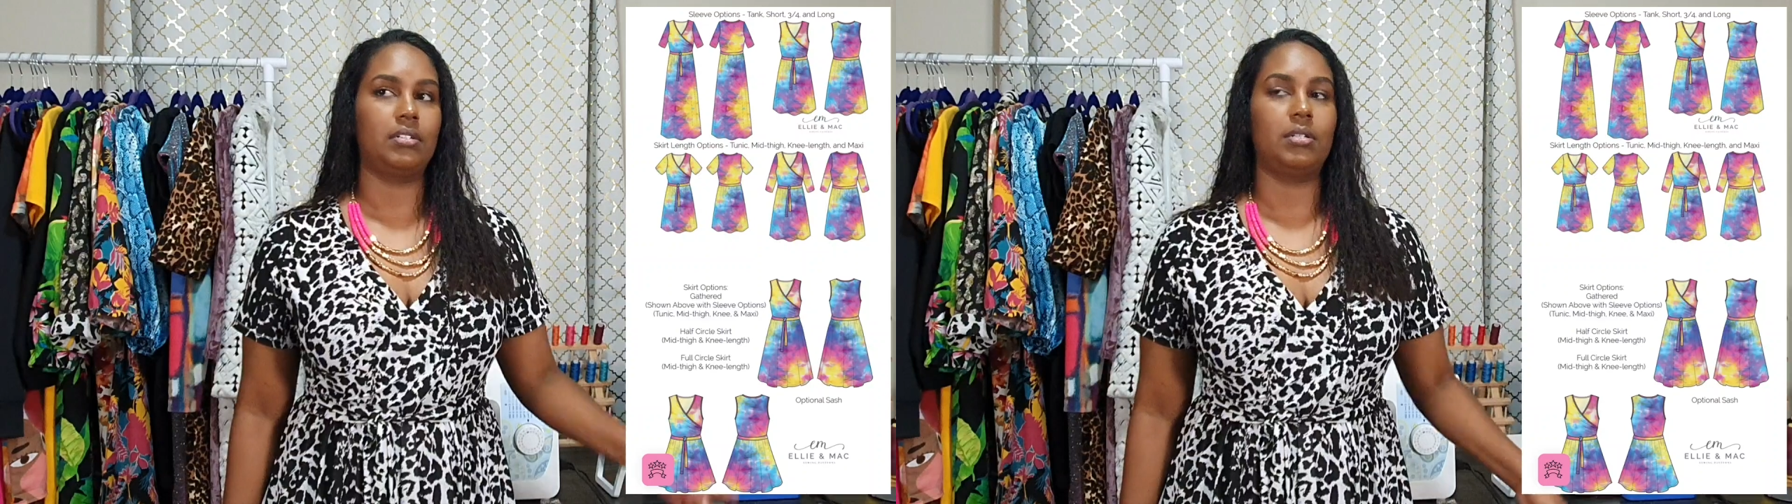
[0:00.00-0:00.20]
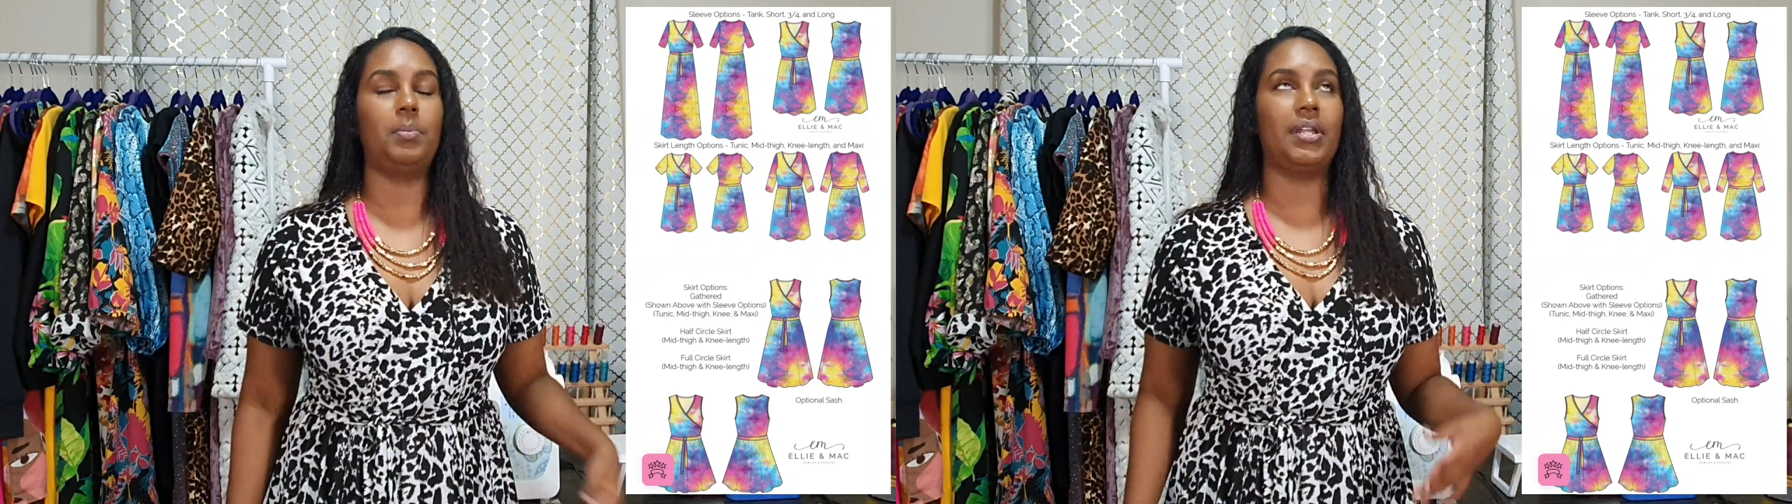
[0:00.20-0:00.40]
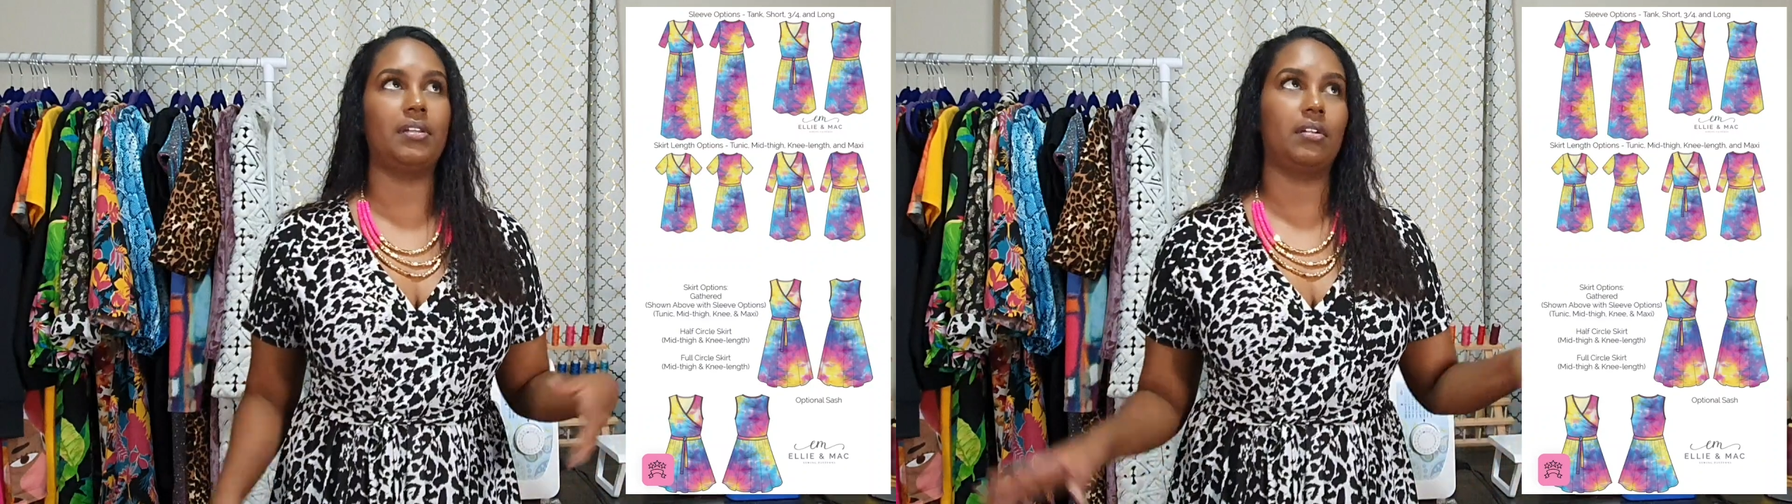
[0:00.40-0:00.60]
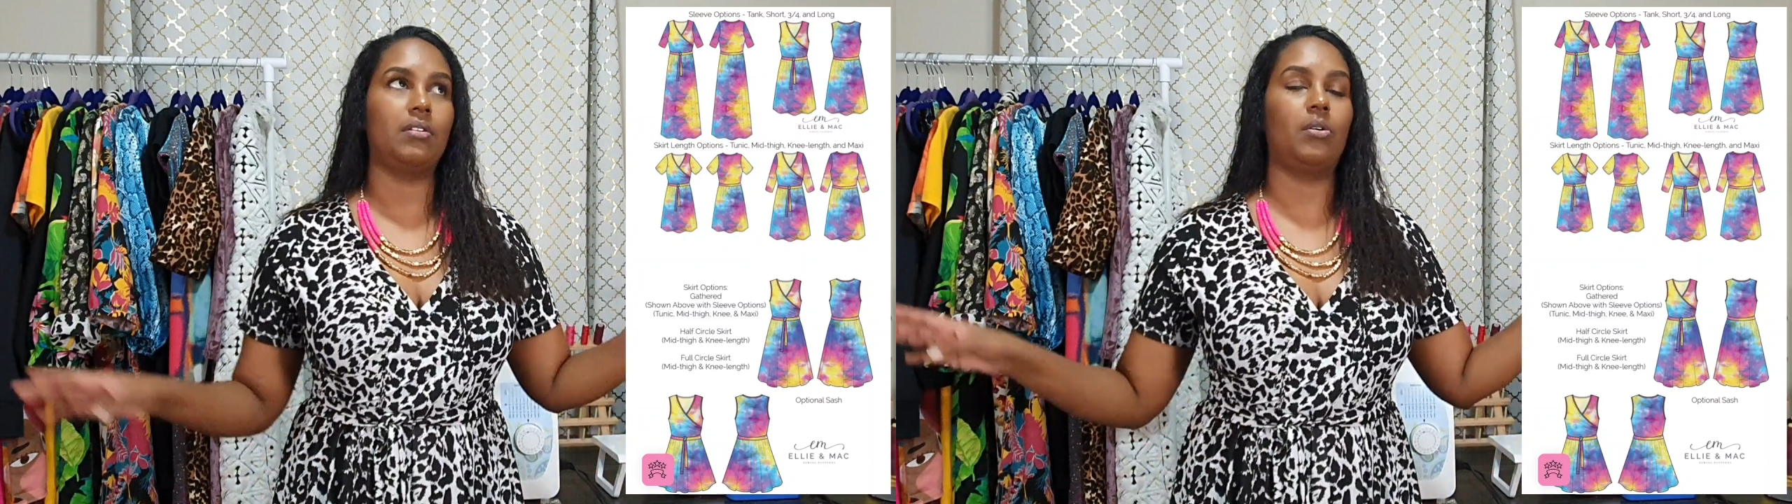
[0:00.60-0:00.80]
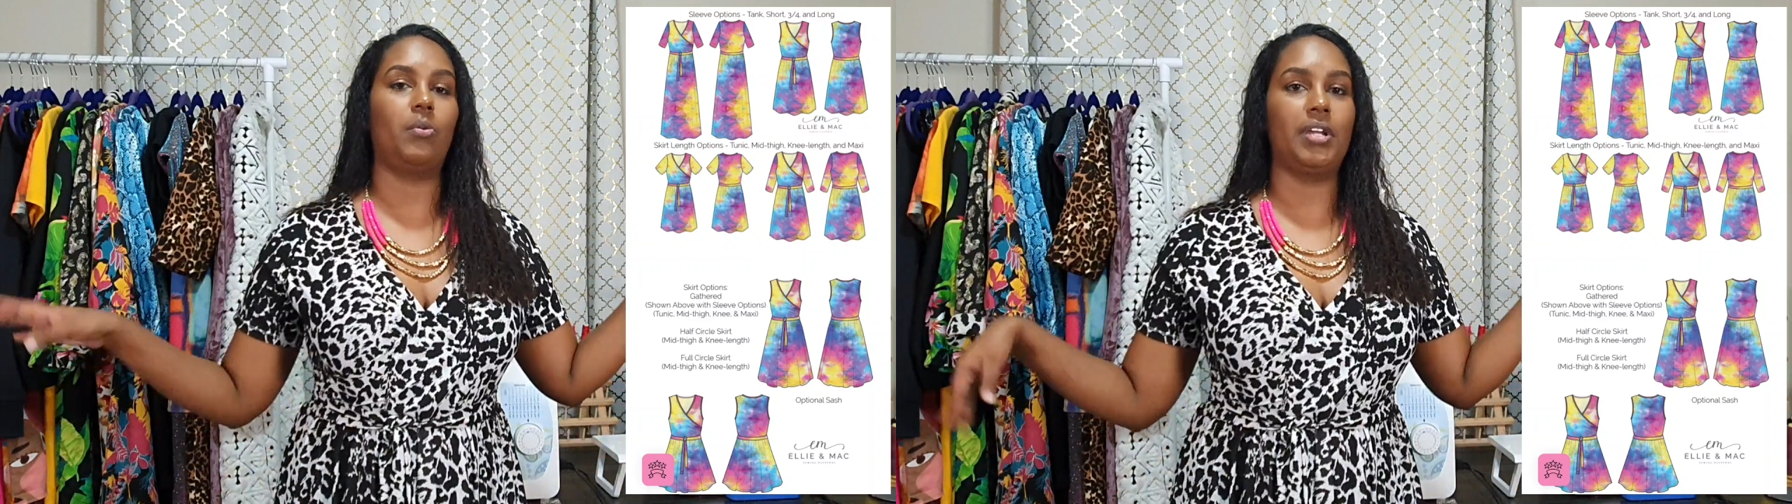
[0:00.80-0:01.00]
depending on
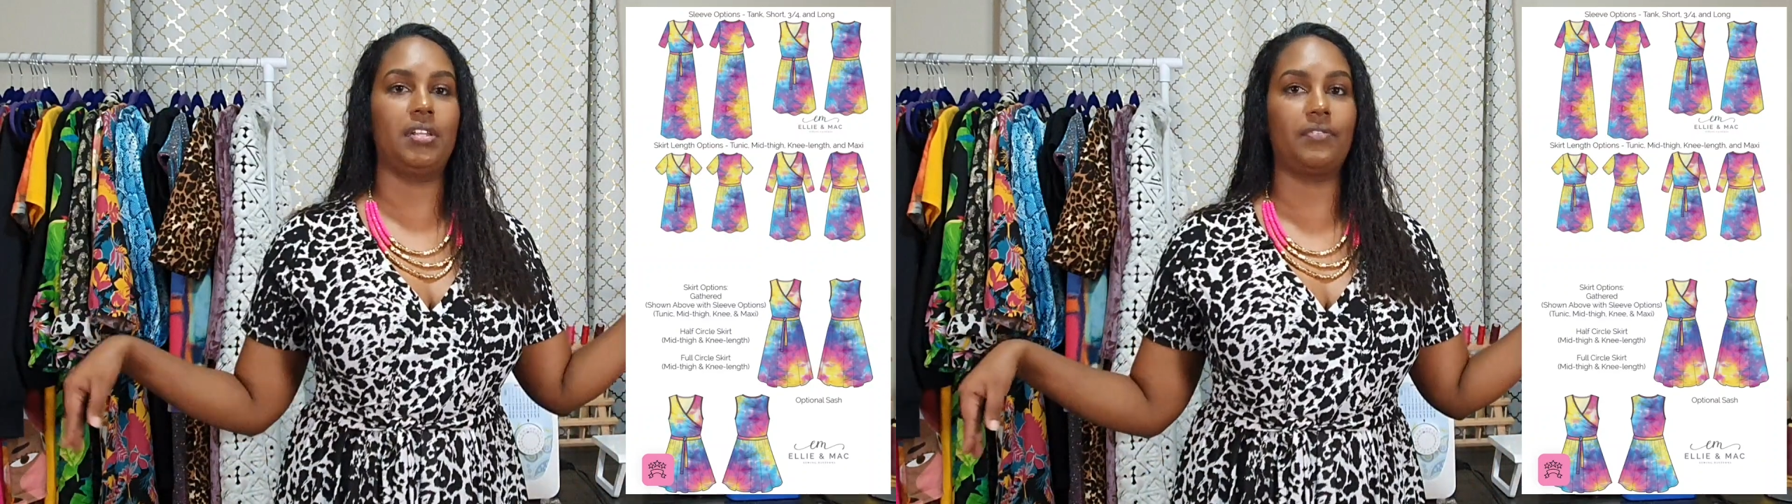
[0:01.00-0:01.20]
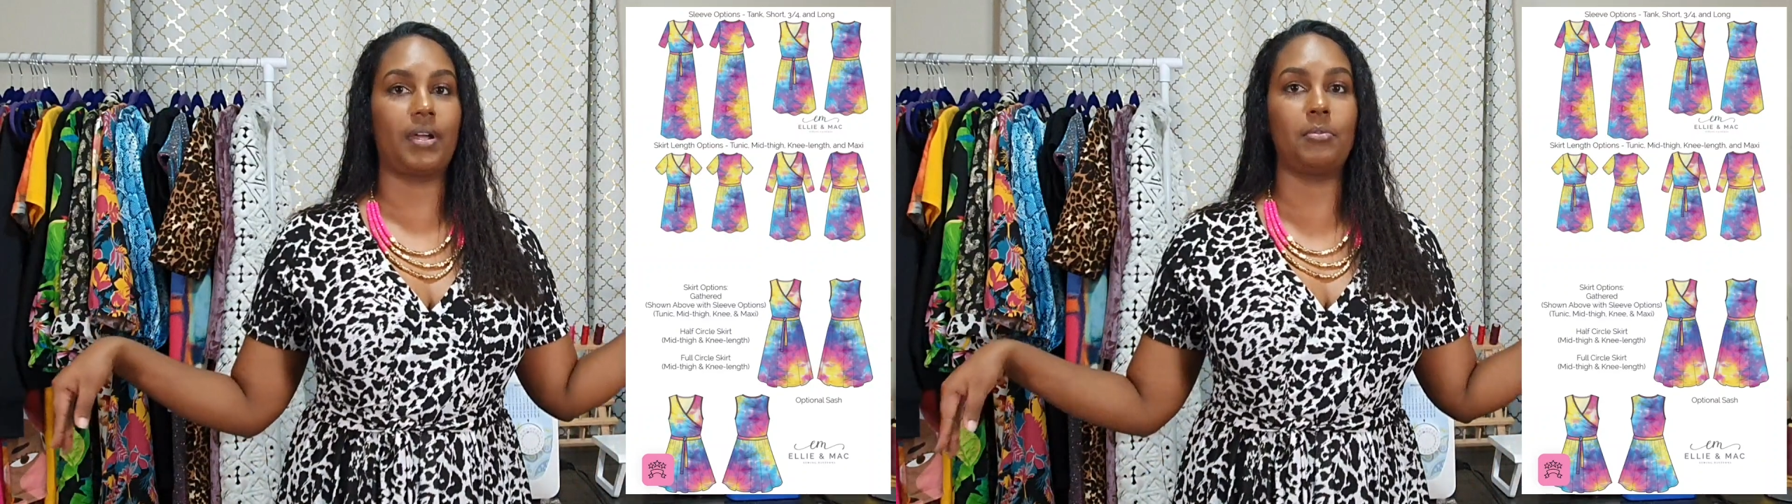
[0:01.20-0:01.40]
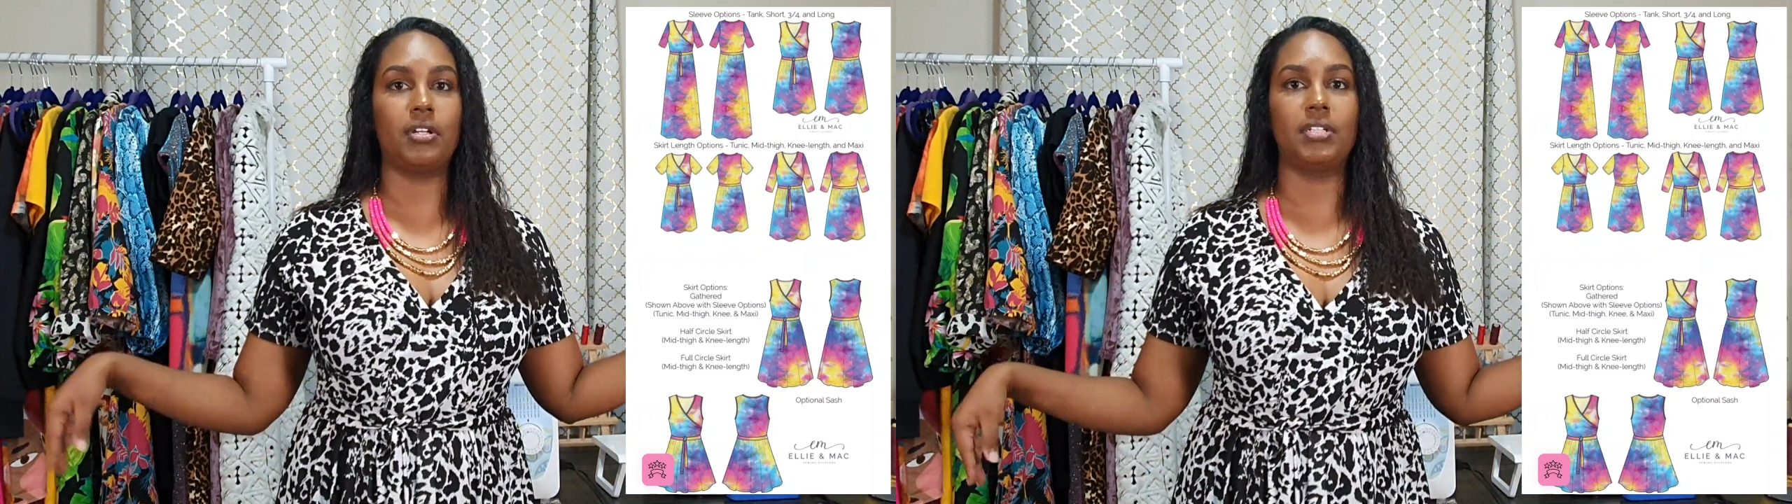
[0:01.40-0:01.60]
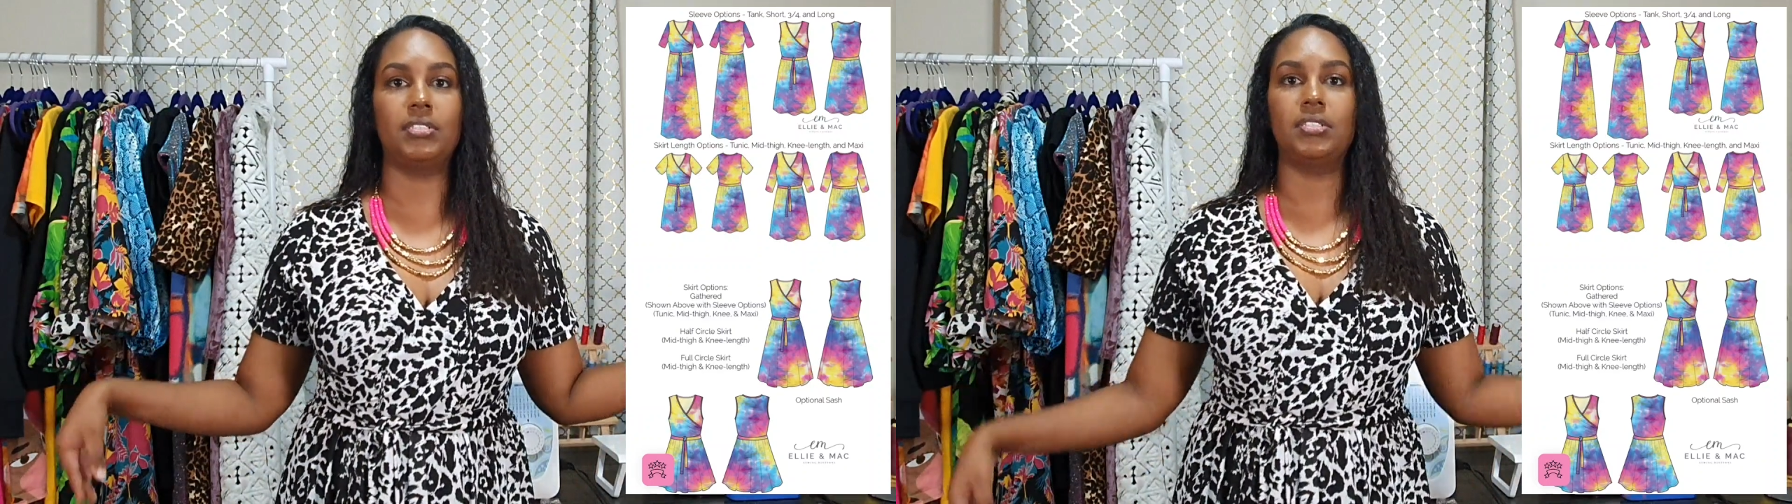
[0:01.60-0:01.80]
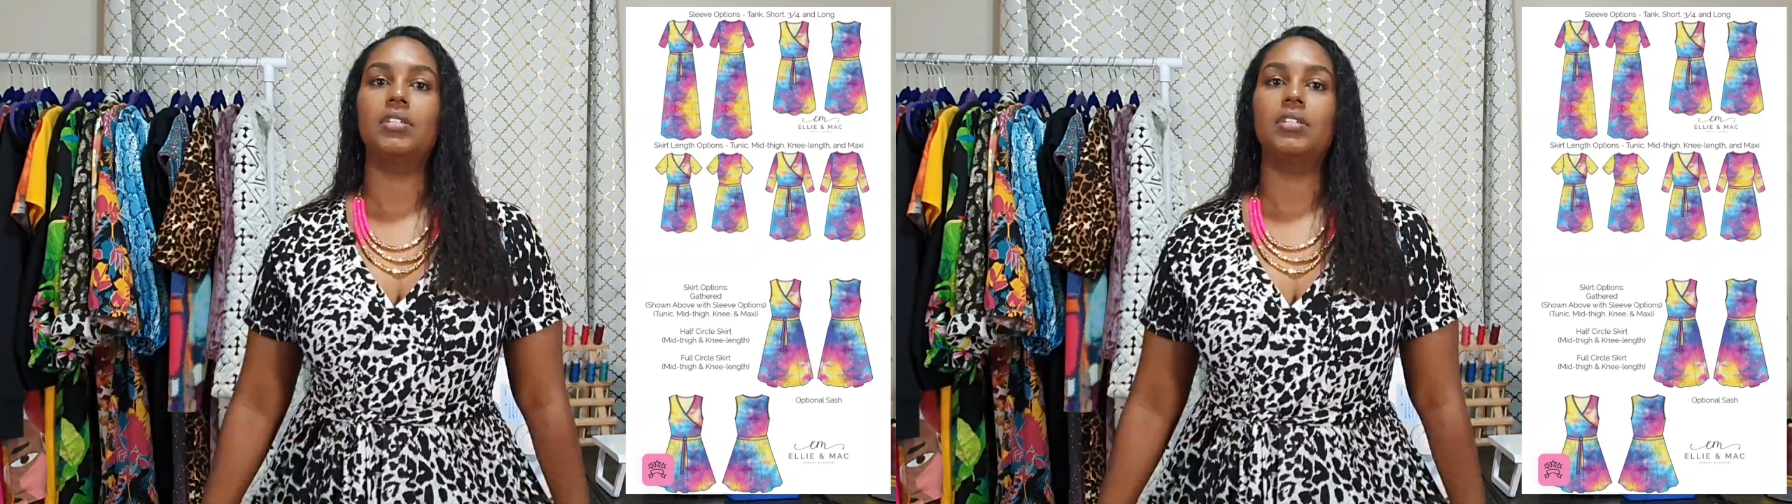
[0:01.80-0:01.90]
how wide your fabric is.